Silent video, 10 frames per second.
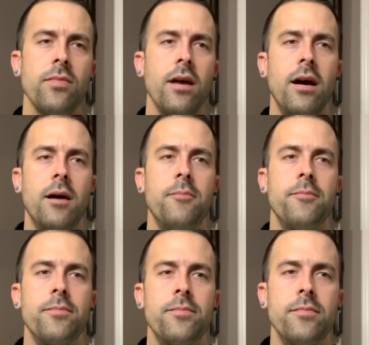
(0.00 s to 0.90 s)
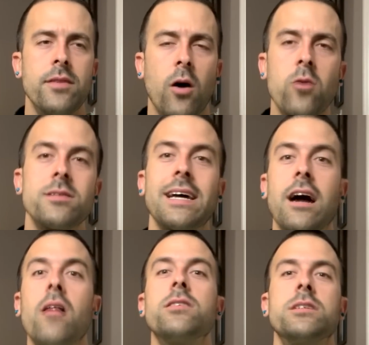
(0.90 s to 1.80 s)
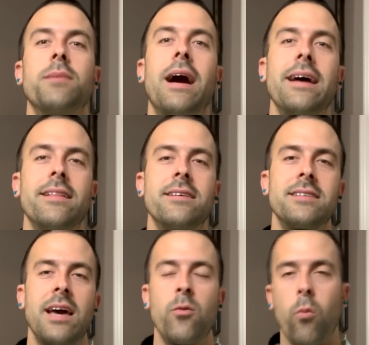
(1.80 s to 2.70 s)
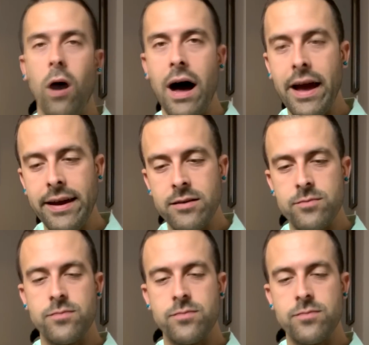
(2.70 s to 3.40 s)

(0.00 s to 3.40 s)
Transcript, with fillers: um, the whole psychology behind this and why